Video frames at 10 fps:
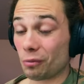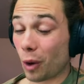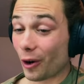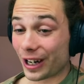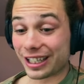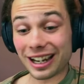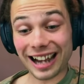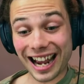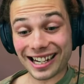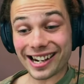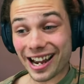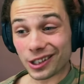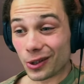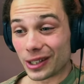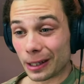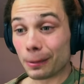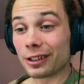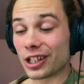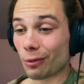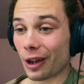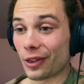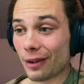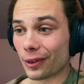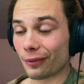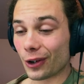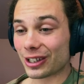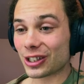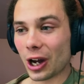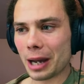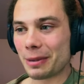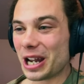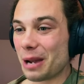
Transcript: worried, aka use the ability right there for the first time,